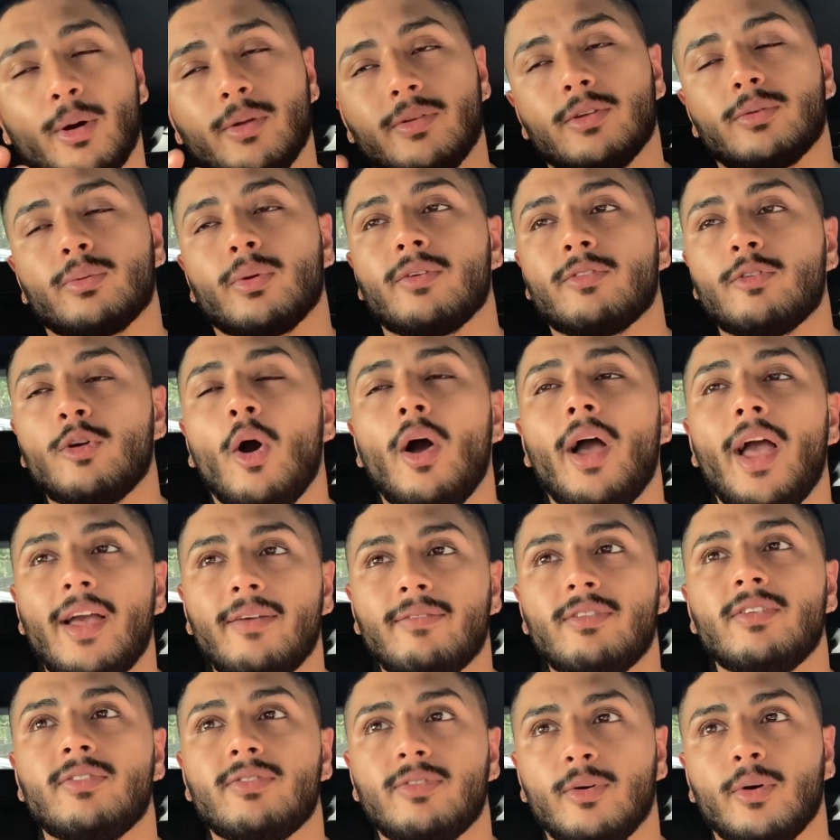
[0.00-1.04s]
But this way, if you're
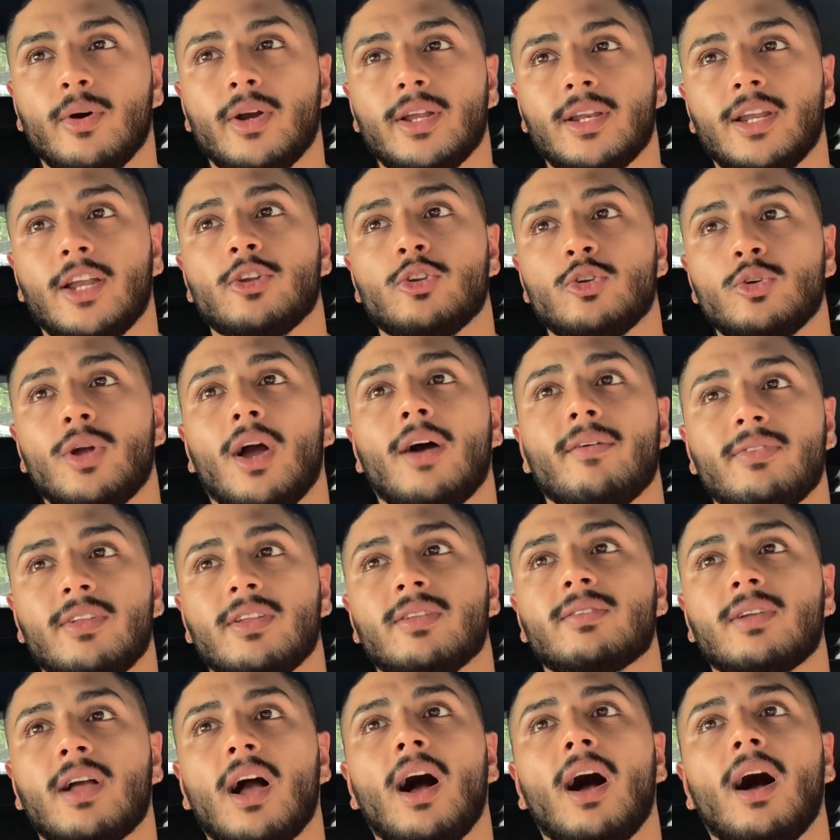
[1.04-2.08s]
heavy footed and you have
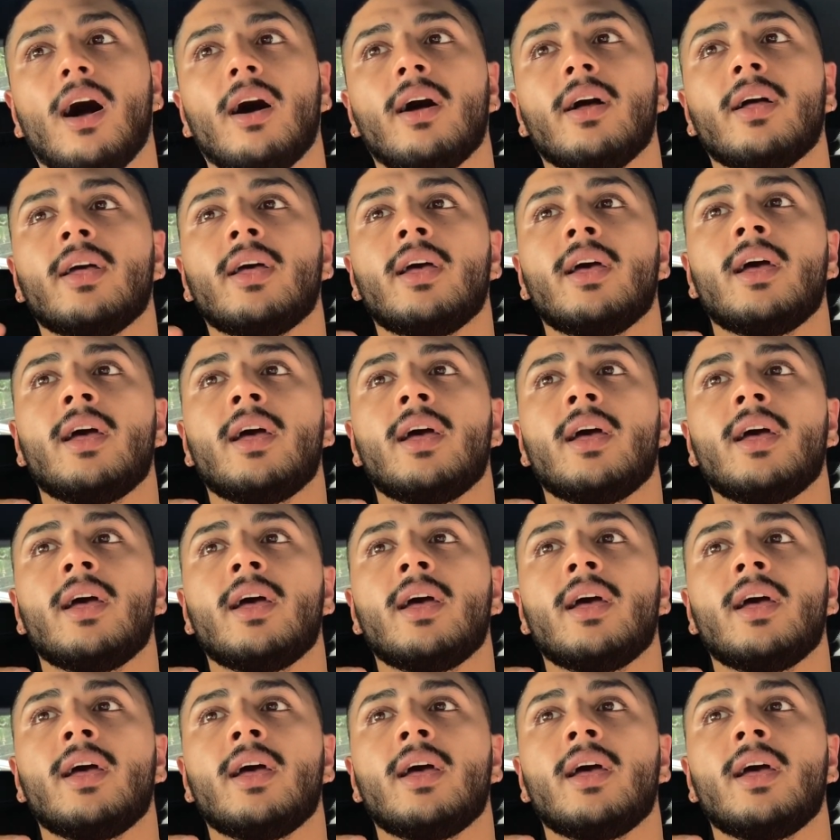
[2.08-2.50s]
this car,